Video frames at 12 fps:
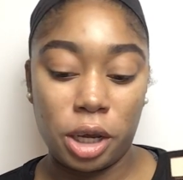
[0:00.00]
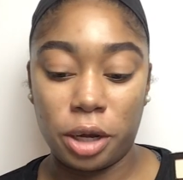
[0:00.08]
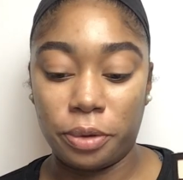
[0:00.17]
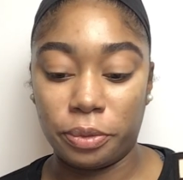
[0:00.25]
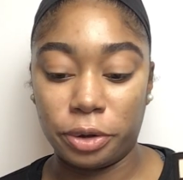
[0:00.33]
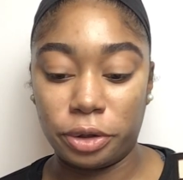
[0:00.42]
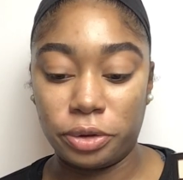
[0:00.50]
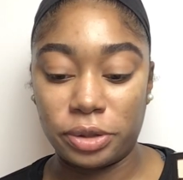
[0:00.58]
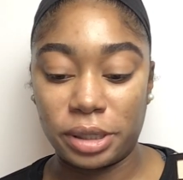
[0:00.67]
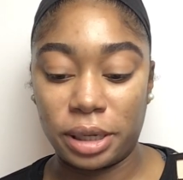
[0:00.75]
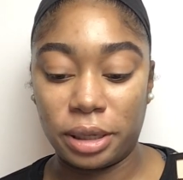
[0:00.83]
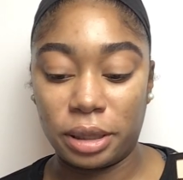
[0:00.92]
and we're
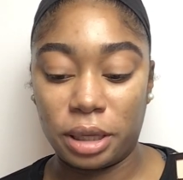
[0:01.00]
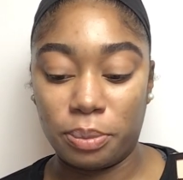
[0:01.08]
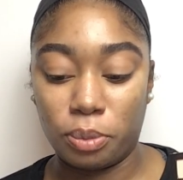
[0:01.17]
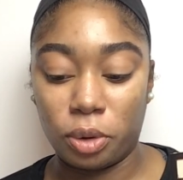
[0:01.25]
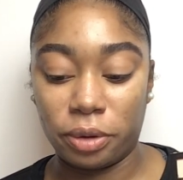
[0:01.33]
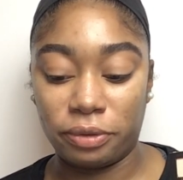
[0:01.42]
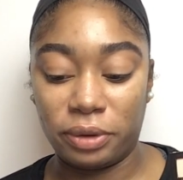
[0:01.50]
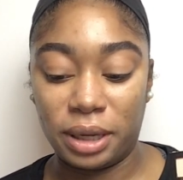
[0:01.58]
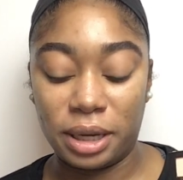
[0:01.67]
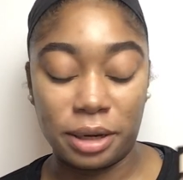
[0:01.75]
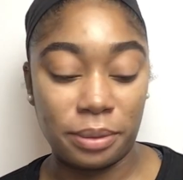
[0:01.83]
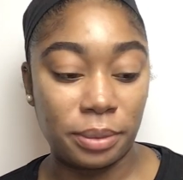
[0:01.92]
using the
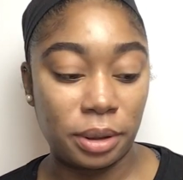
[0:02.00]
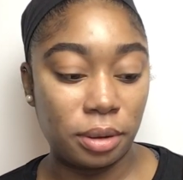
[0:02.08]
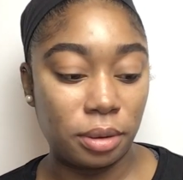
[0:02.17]
Morphe